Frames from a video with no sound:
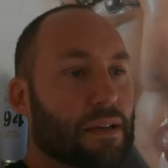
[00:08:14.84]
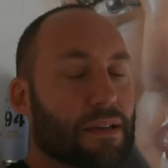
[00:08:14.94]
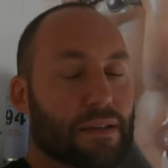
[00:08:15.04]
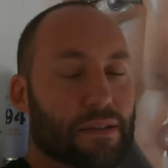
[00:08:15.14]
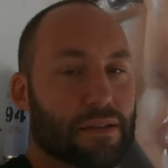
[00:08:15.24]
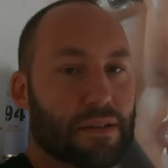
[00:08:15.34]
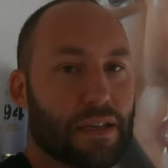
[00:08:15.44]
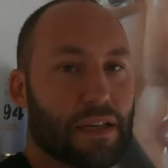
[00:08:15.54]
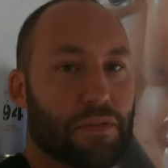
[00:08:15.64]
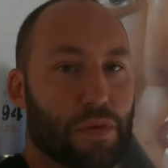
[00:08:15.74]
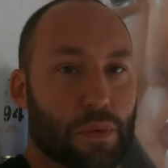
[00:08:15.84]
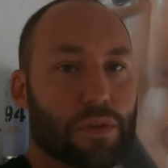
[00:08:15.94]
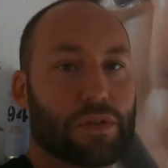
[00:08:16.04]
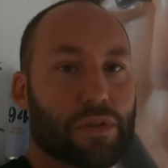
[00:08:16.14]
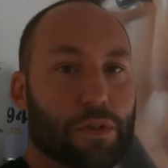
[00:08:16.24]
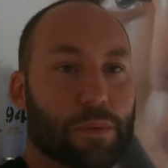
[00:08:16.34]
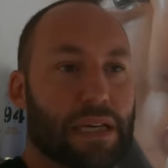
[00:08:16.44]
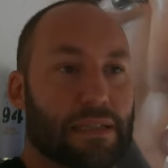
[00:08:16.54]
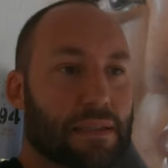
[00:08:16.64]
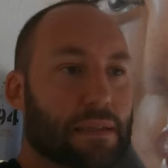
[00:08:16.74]
you know, if you want to do a good
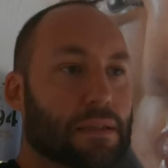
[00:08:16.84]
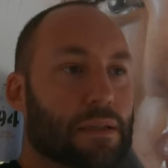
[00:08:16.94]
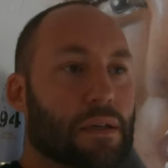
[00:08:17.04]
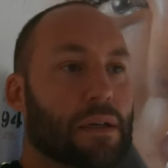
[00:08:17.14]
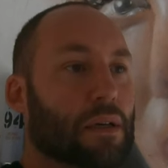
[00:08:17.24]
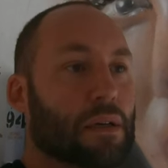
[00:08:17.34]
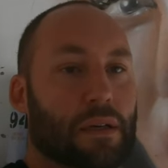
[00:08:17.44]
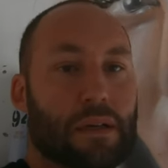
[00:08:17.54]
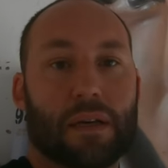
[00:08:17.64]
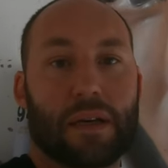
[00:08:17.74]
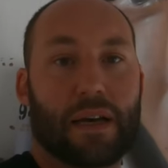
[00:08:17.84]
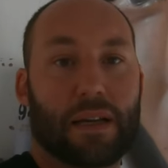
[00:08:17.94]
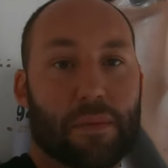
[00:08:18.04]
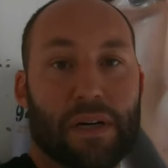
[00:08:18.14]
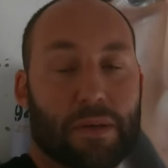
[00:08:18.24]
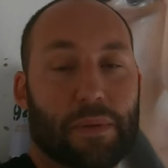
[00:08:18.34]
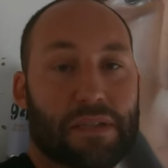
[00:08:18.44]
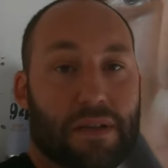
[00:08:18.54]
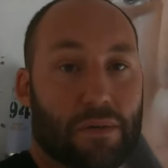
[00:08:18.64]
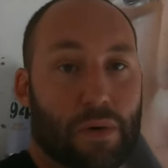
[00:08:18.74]
painting and a marker pen
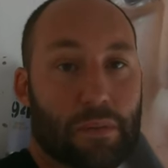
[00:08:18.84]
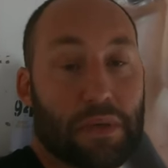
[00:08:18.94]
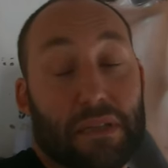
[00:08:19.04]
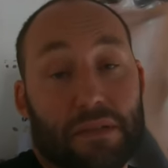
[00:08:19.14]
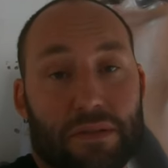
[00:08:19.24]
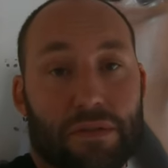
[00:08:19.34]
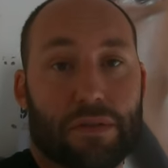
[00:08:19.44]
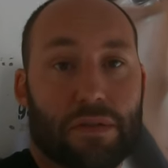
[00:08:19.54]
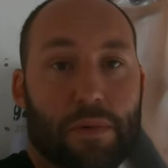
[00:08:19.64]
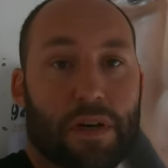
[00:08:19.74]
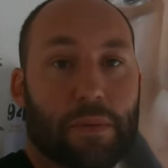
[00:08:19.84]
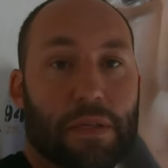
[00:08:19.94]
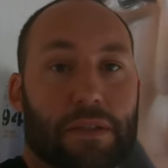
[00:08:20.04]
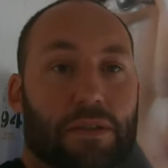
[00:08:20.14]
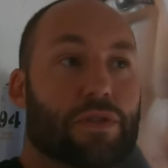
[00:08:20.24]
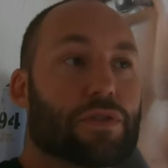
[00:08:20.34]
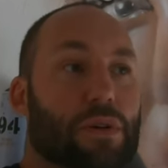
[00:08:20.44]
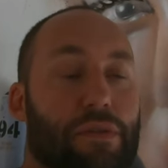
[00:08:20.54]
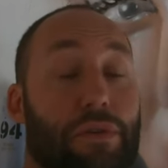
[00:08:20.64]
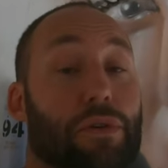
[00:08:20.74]
is going to work better, just use a marker pen. Just
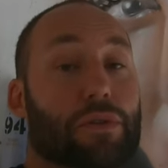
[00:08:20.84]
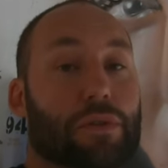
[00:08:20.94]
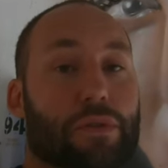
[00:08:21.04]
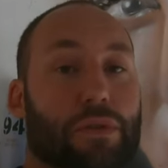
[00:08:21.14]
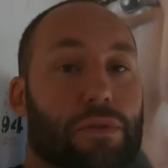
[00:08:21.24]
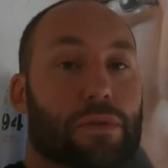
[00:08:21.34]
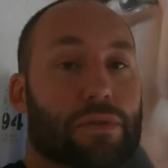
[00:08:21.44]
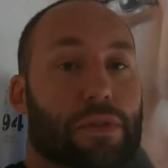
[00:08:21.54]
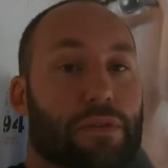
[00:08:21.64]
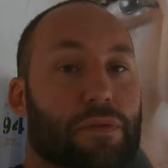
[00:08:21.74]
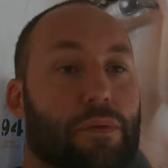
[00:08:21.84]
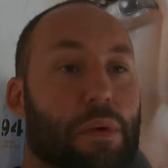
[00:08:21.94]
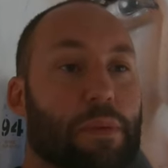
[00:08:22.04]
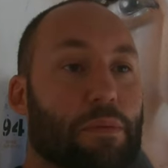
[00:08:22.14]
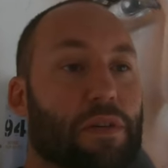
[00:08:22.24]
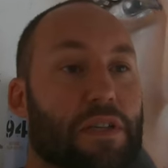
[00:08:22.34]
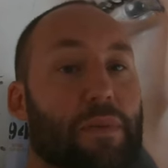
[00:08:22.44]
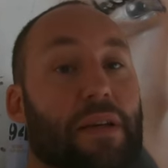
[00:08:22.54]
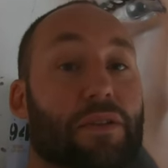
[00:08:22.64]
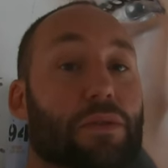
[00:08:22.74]
do it for you. Don't do it for what people
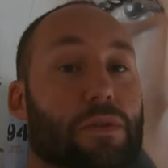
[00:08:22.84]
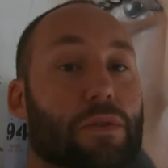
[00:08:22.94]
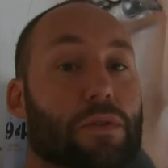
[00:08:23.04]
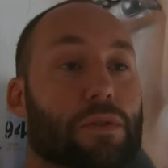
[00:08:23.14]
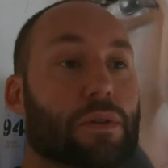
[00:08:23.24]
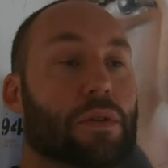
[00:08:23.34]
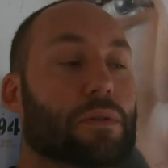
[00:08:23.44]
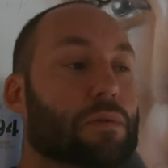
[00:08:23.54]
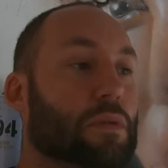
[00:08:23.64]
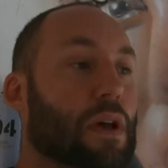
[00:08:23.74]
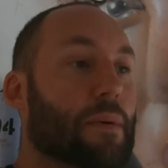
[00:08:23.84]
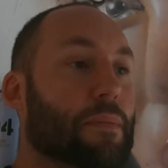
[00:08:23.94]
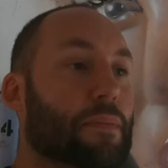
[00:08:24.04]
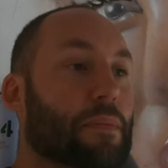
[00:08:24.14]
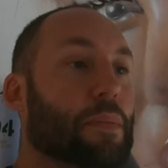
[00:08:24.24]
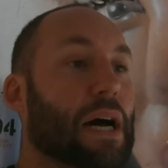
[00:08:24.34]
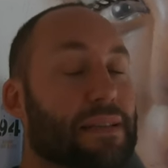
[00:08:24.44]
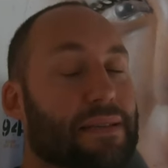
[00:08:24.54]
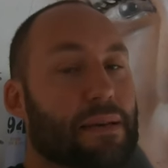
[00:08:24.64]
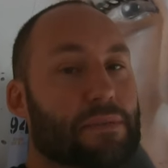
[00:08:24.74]
expect you to do, you know. But at
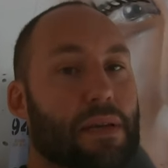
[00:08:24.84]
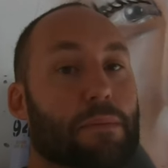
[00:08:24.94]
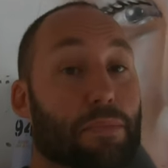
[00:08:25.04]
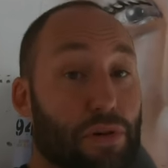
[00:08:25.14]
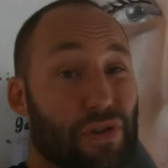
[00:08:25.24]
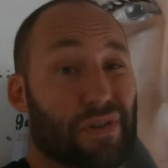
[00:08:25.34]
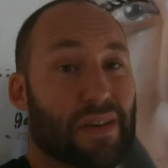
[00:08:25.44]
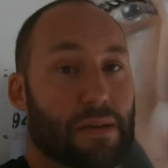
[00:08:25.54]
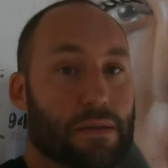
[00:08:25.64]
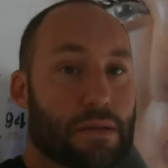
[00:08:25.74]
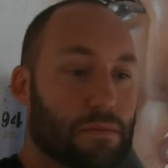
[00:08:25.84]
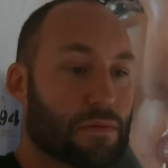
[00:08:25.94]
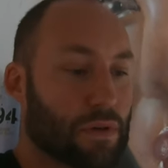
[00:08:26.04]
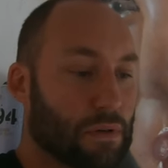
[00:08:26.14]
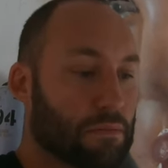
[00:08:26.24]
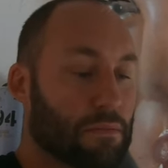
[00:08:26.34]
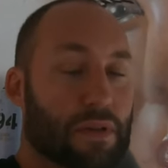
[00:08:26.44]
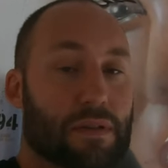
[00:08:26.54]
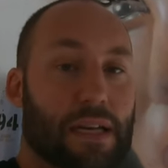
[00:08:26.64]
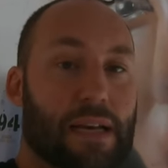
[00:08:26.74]
the same time, push your skills, so
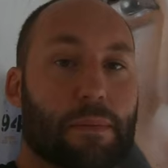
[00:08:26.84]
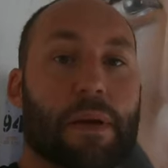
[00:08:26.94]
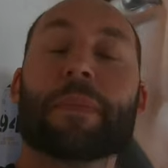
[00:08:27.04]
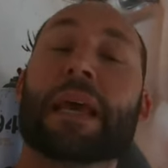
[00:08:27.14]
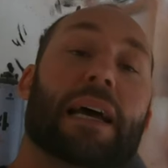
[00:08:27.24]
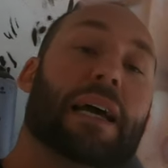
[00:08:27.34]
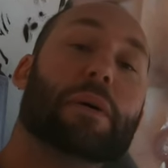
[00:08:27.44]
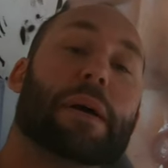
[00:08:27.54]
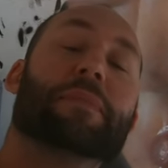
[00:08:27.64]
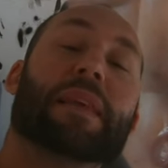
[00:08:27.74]
it's going to help. Anyway,